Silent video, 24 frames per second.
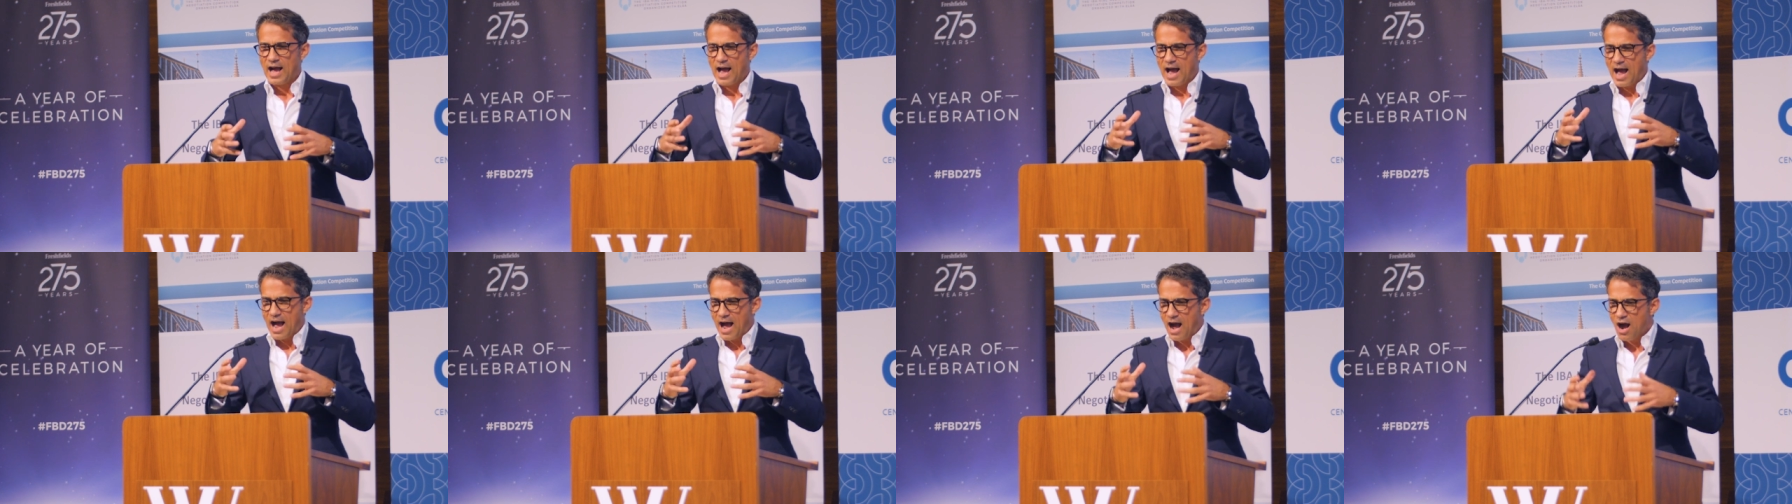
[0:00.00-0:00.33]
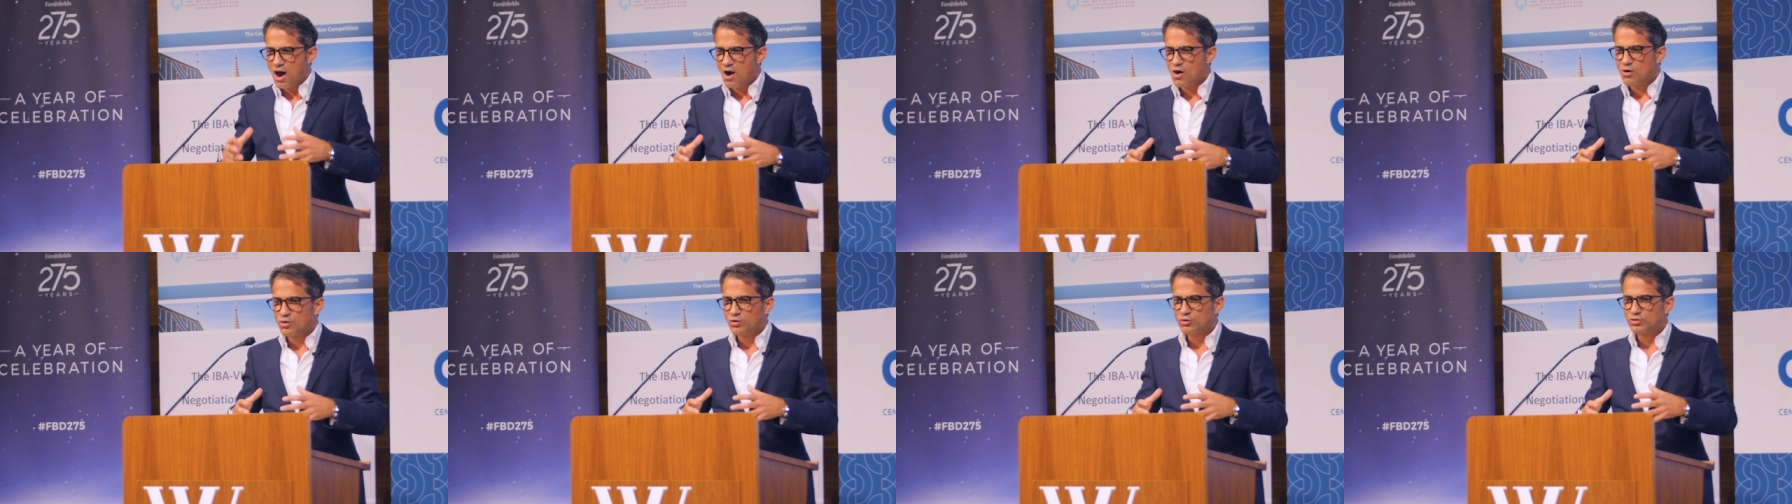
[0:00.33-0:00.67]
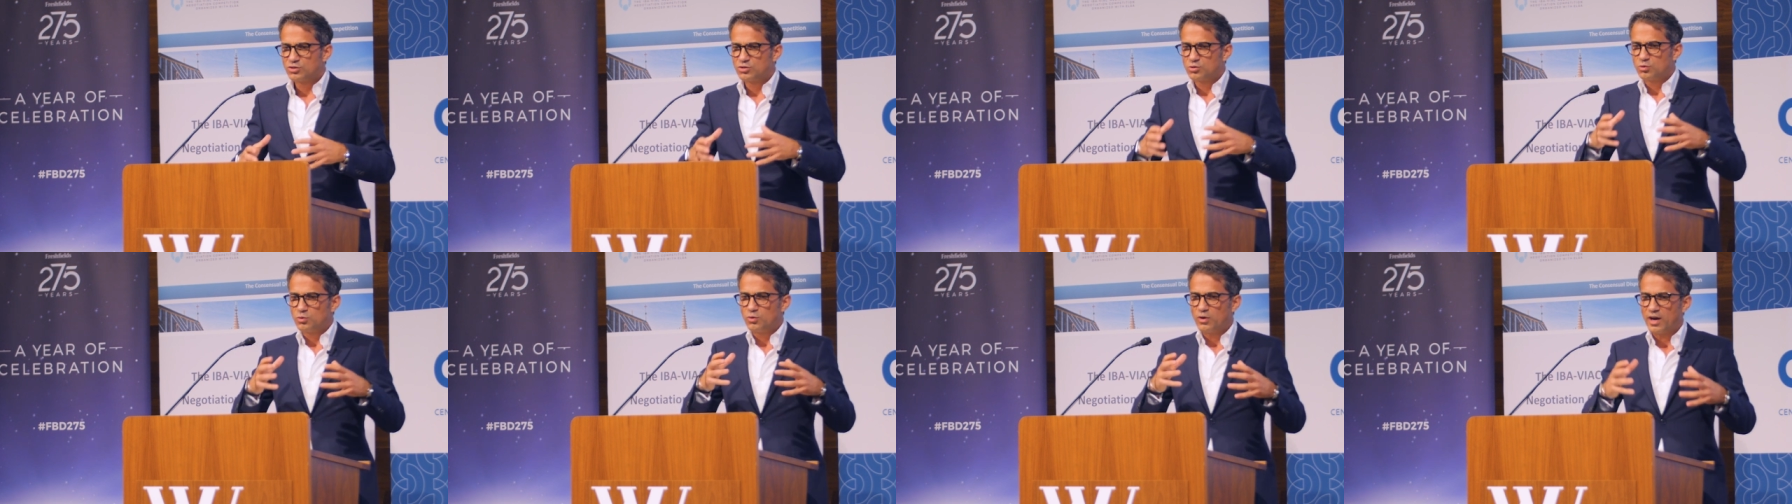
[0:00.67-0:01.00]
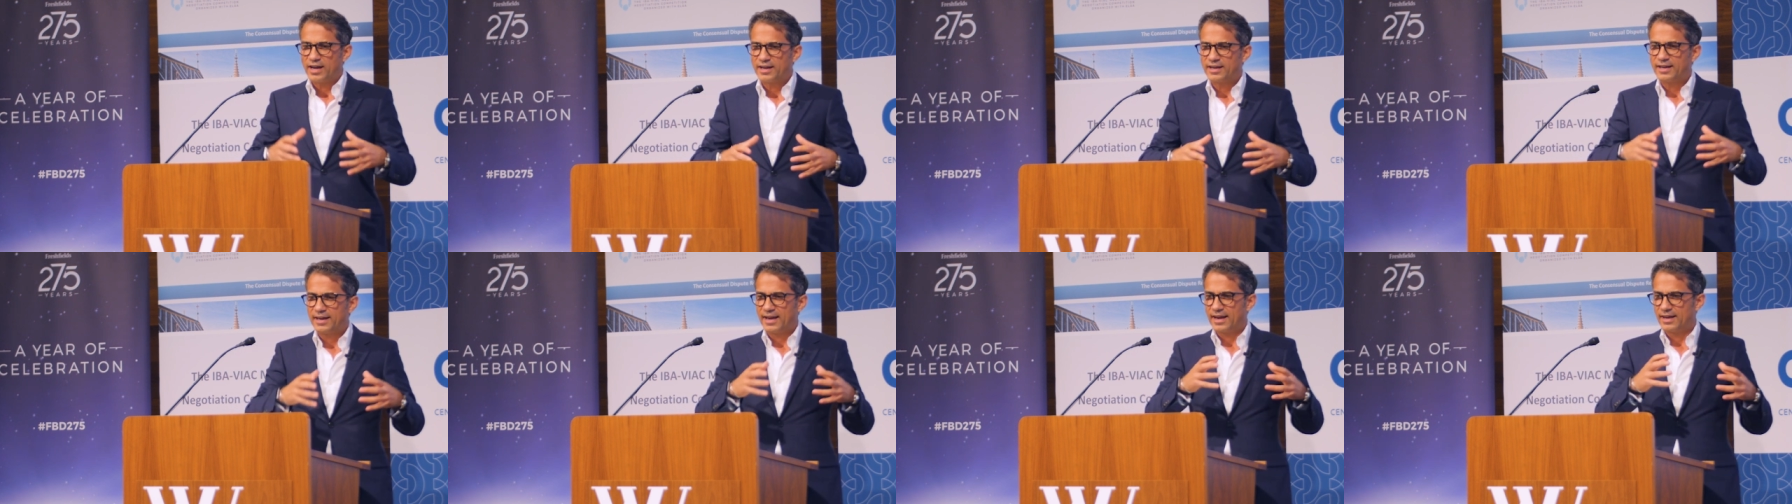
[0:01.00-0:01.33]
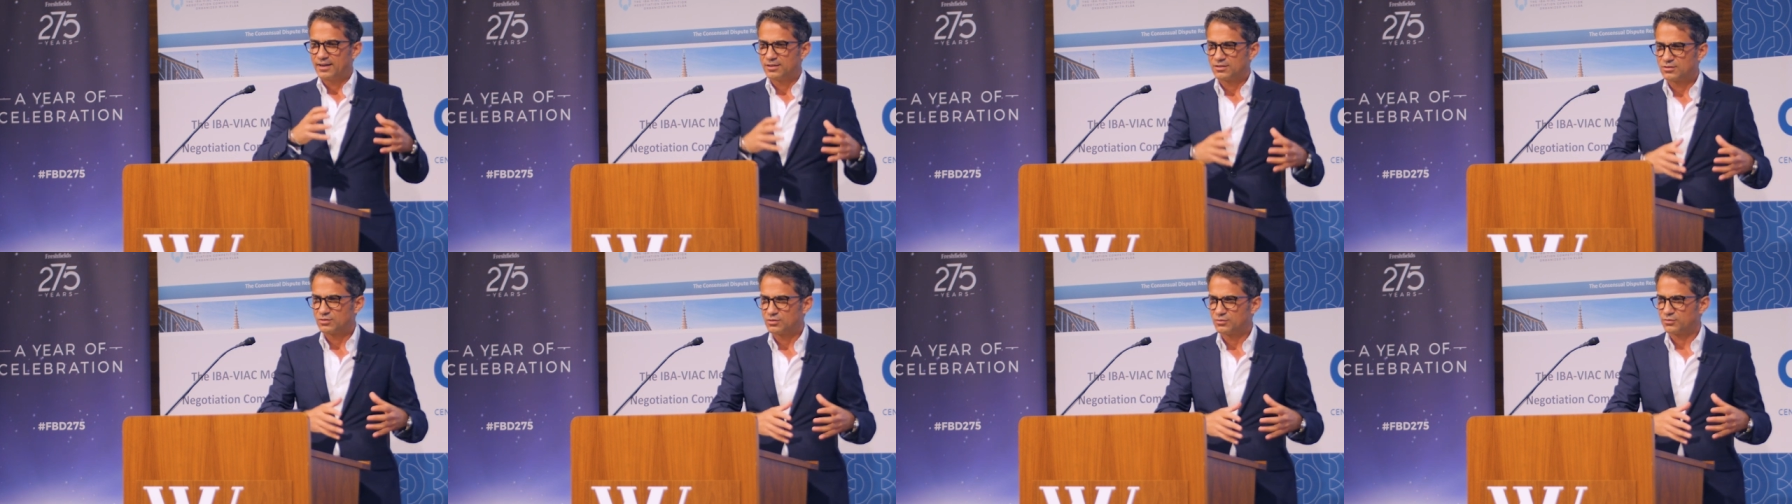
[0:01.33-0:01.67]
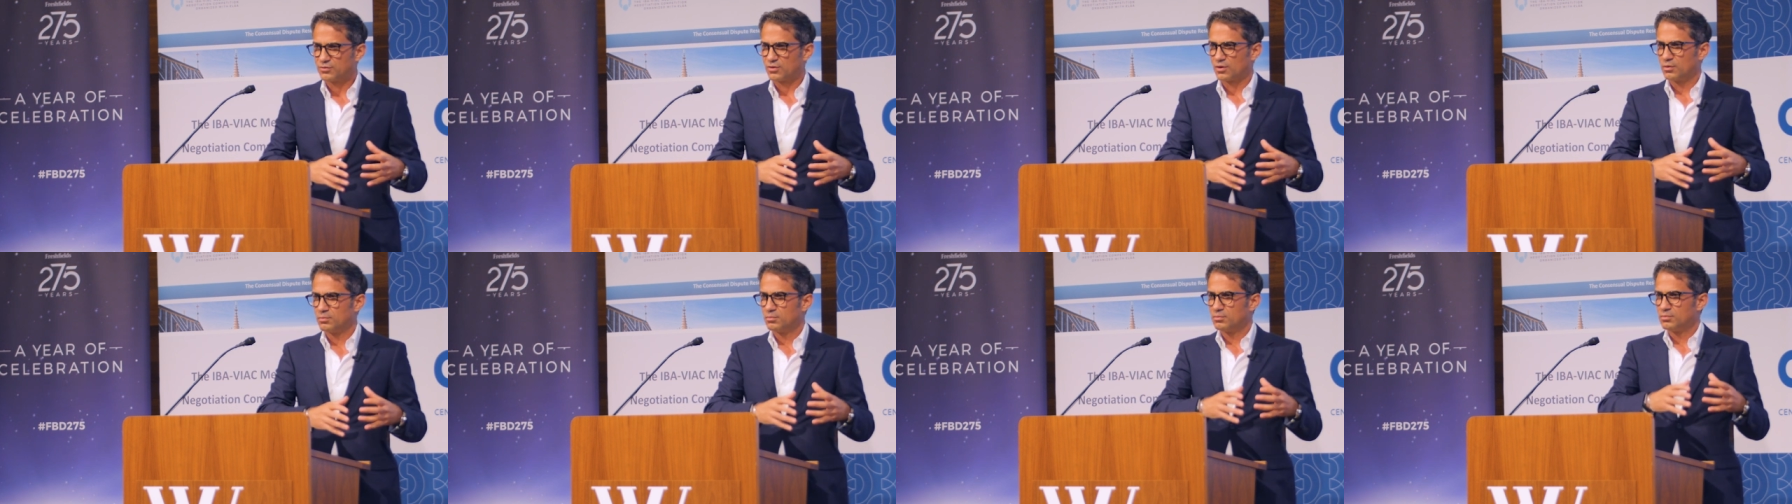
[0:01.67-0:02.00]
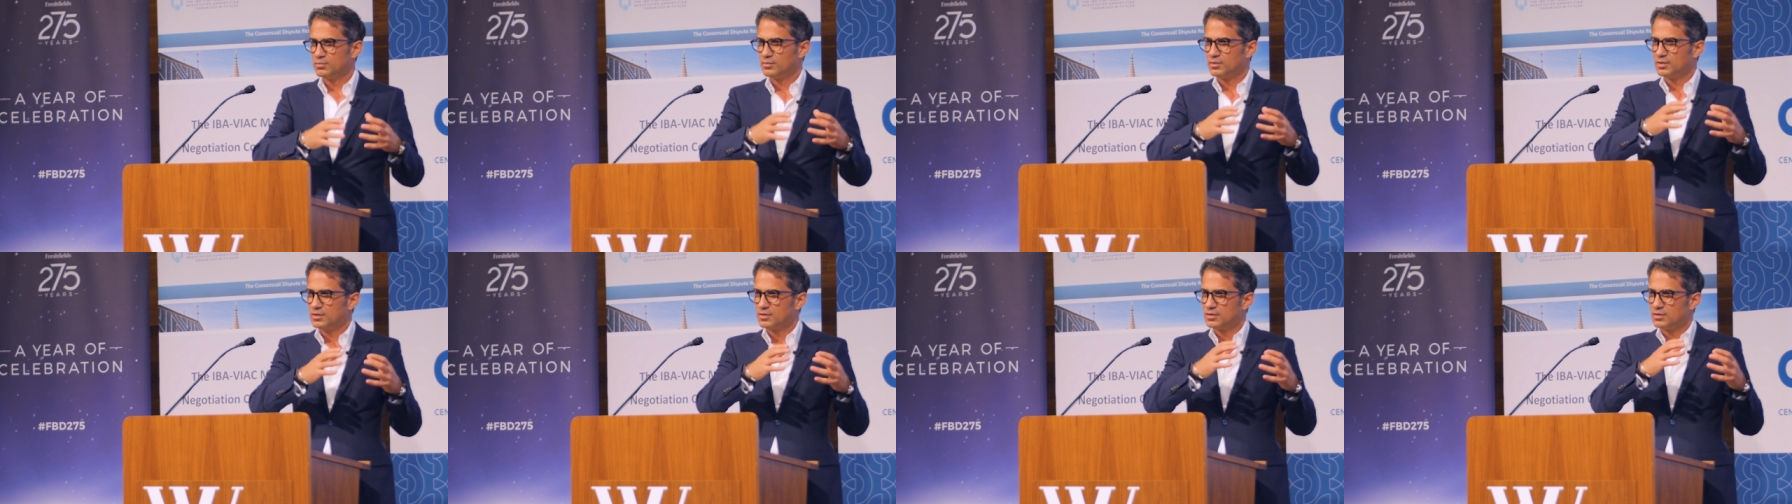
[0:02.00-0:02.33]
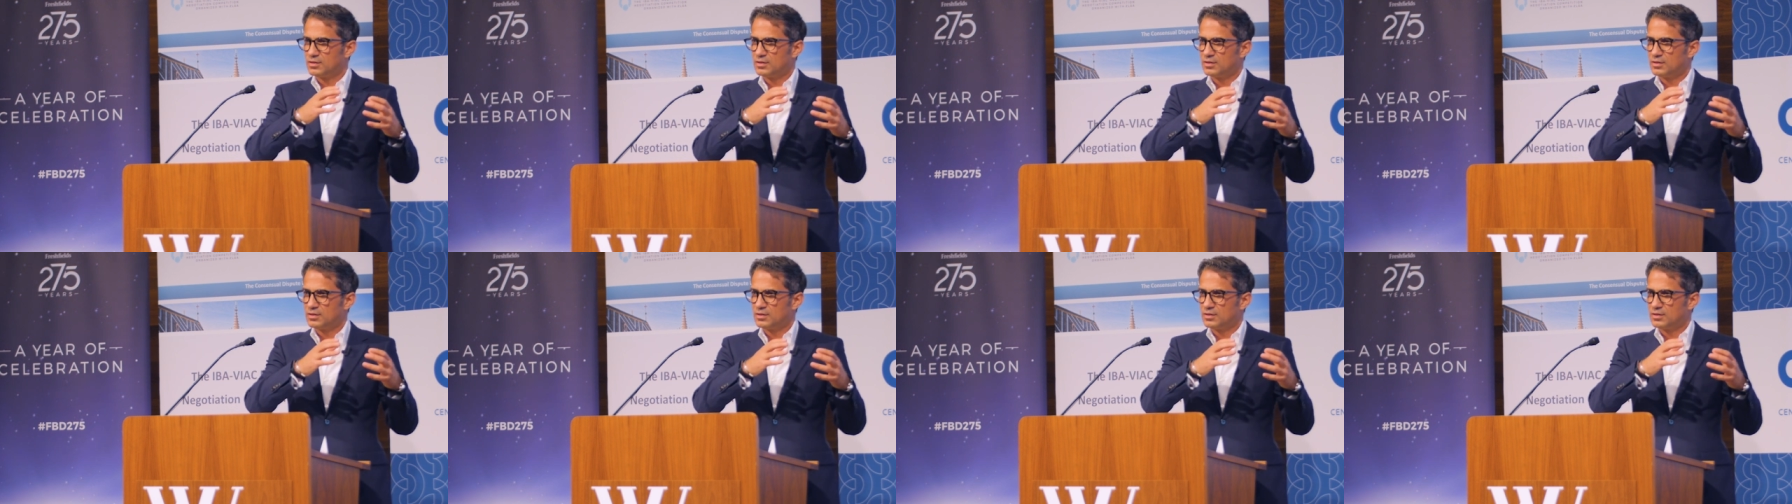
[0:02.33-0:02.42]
how do I get from,